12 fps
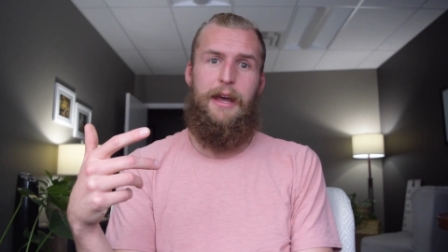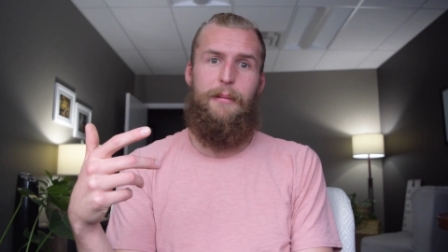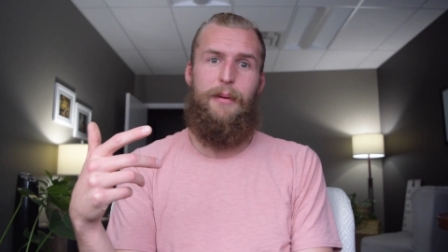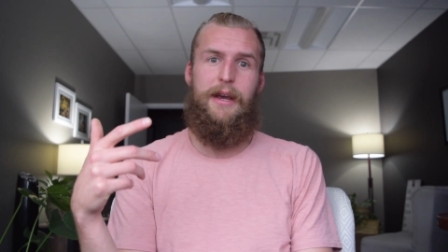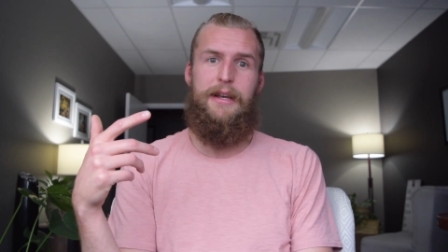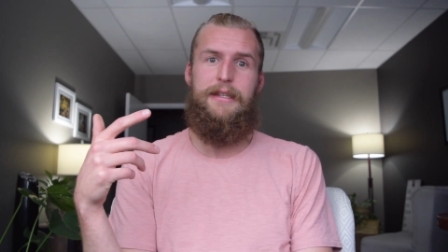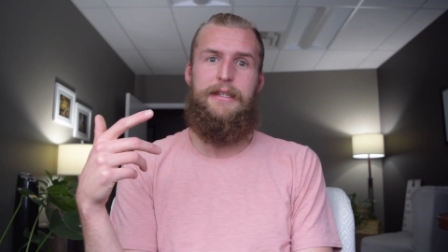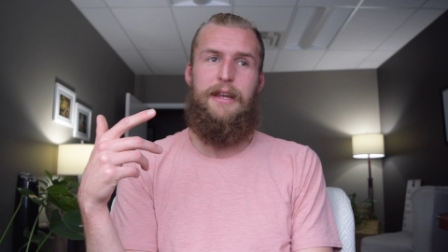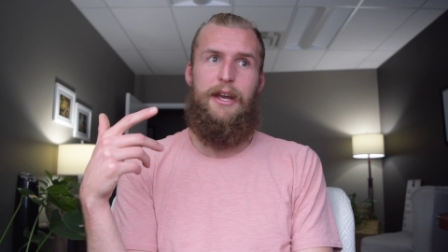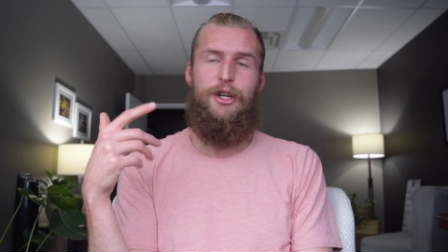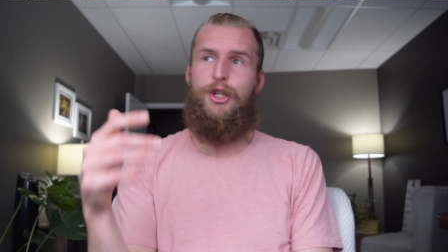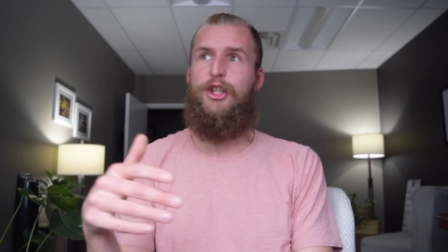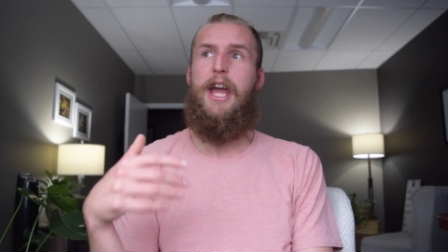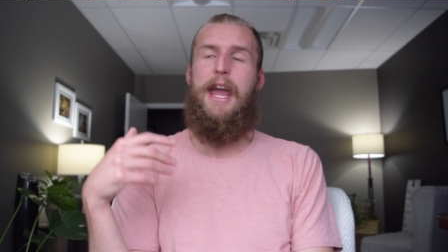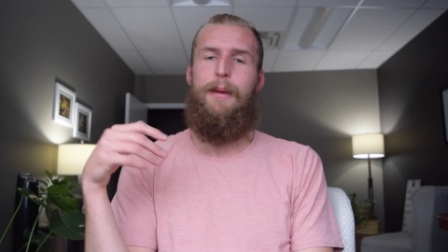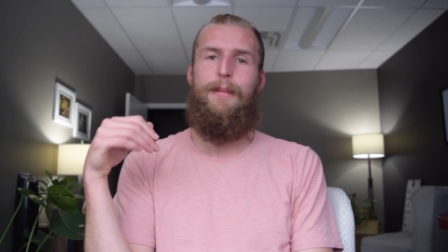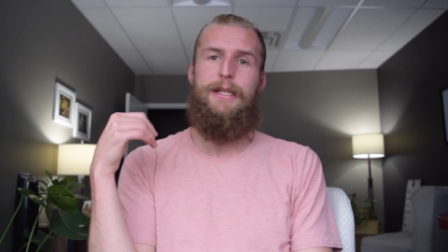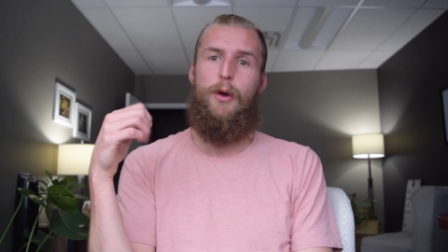because
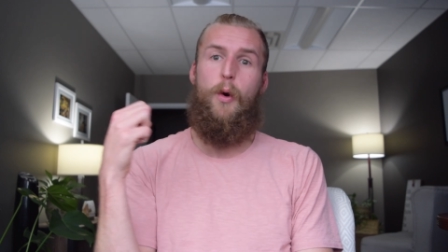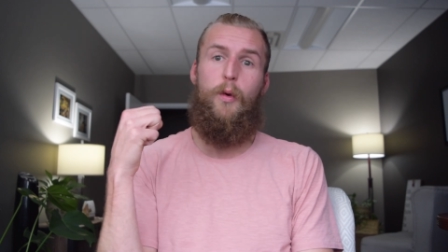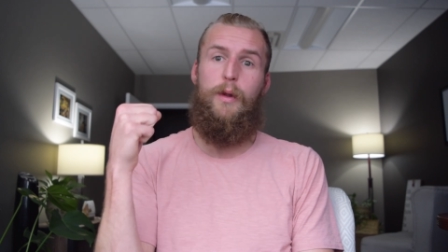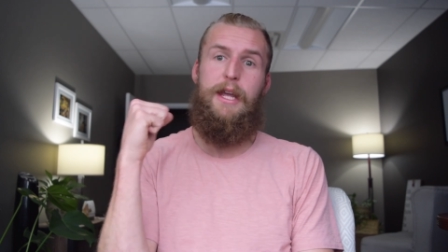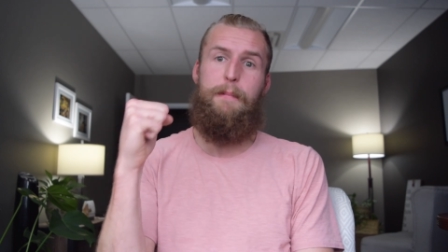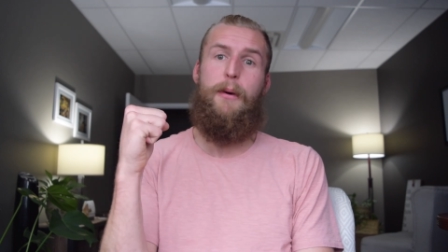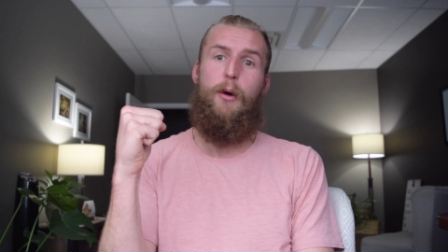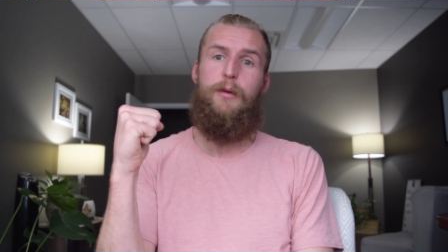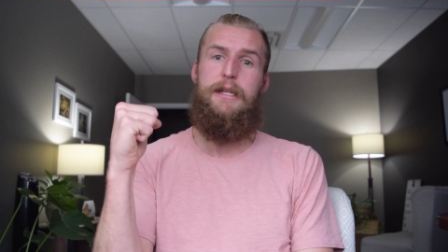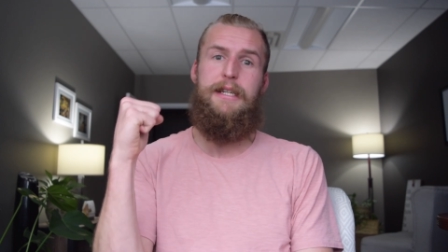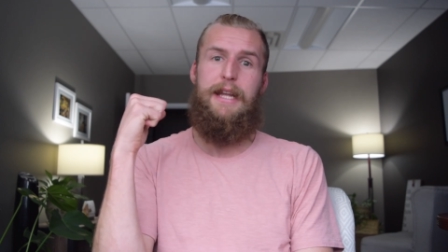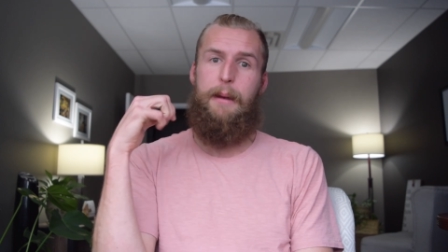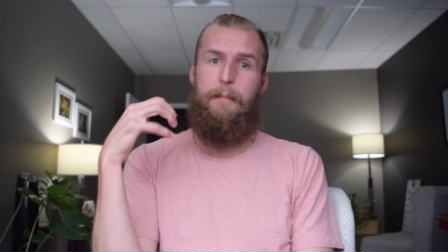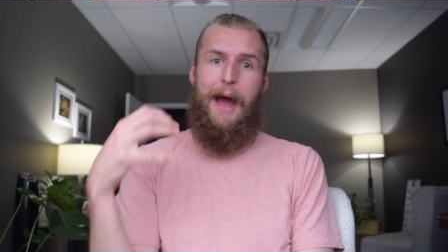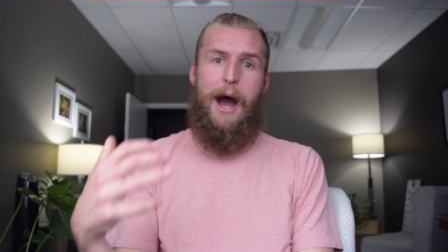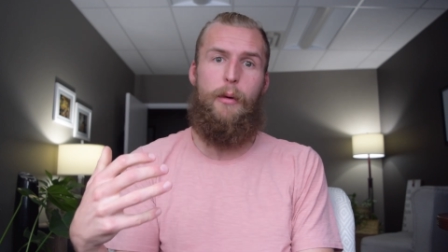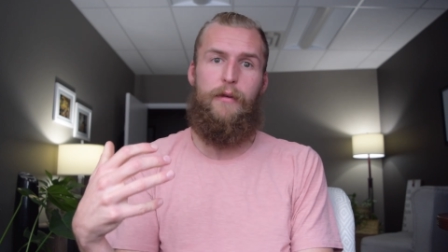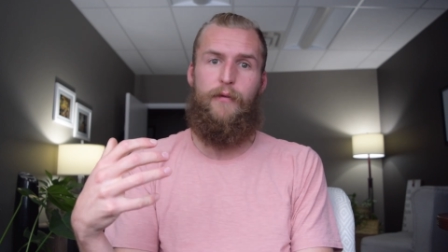shame is only potent and
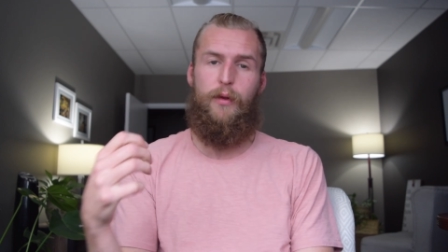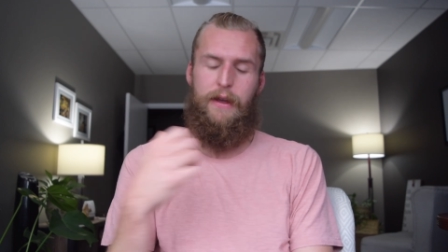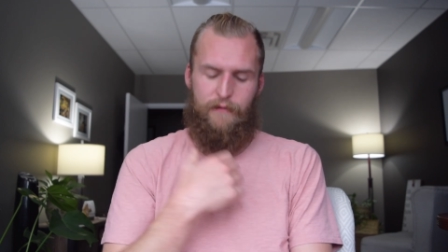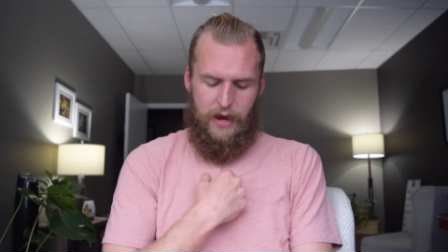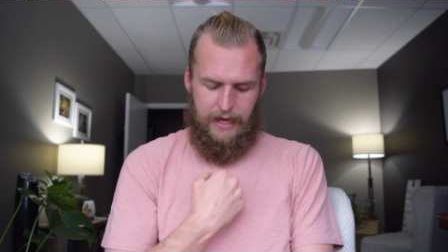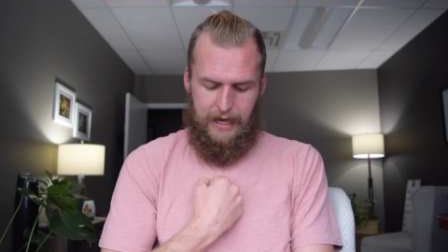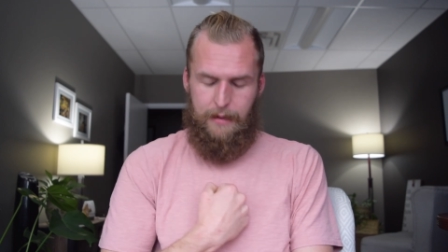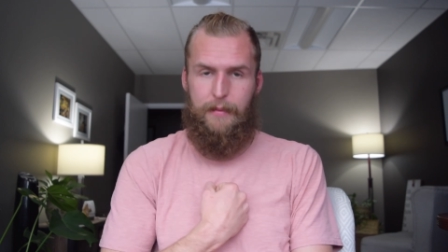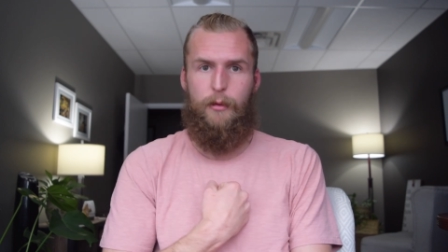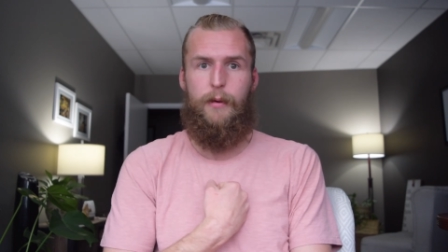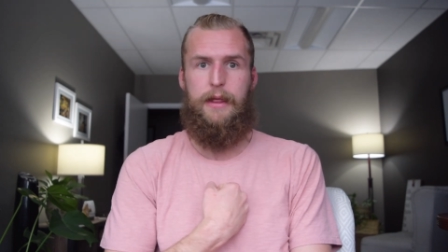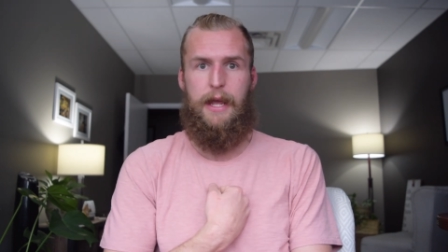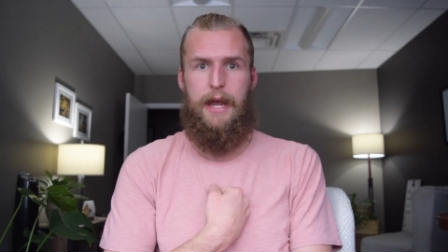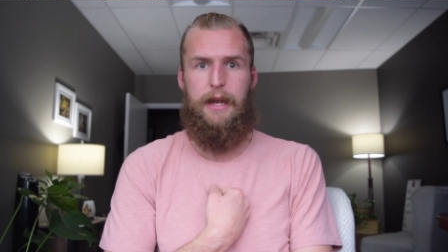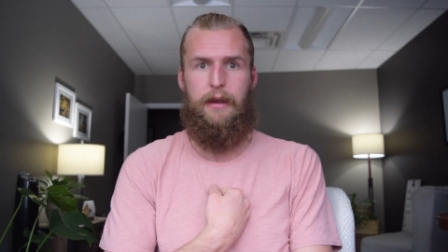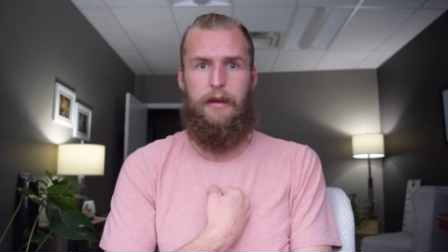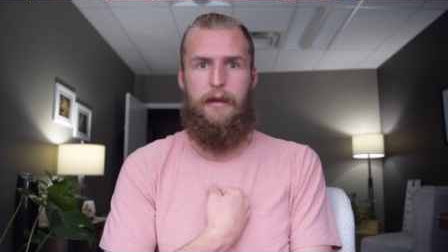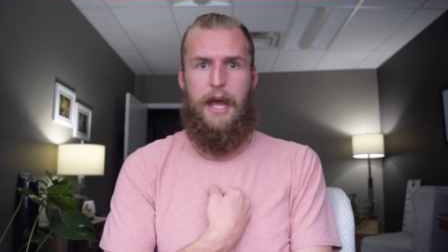powerful if I keep it within.
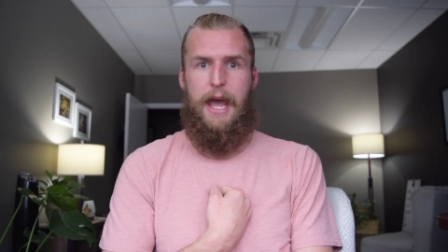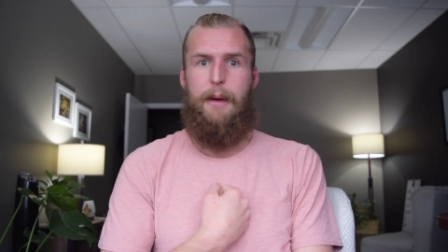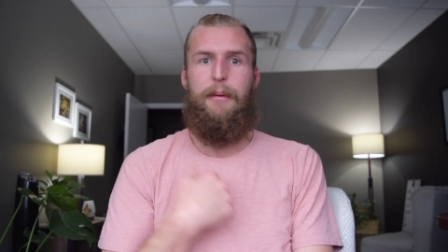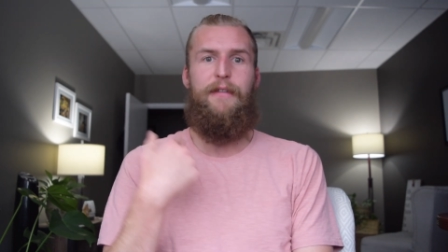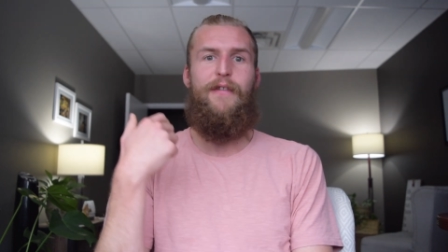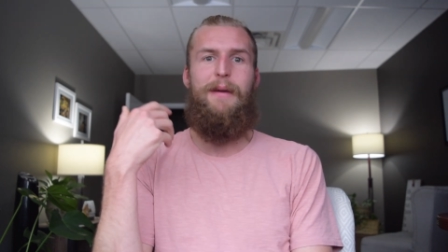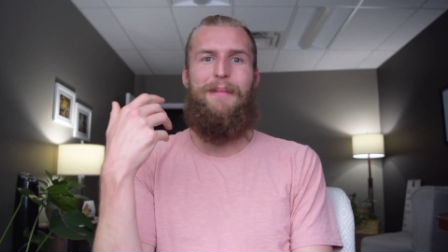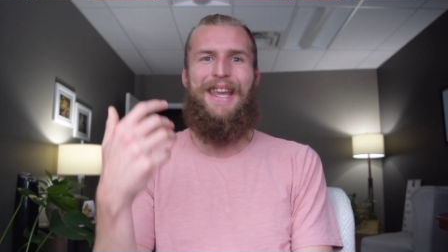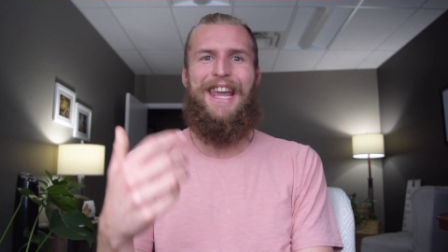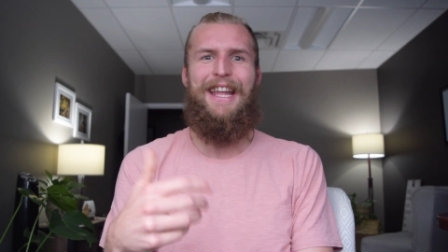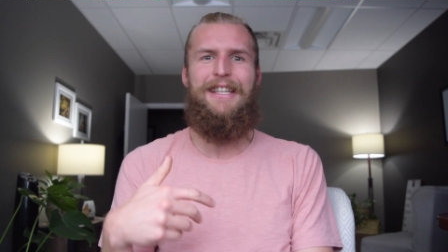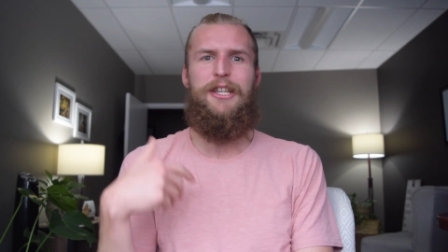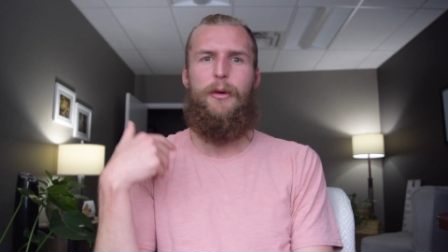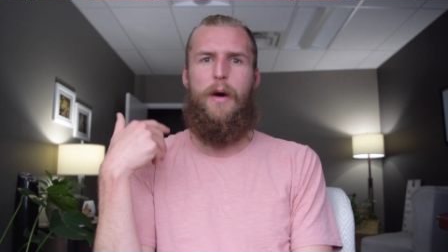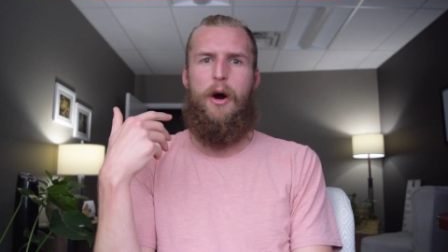But if I begin to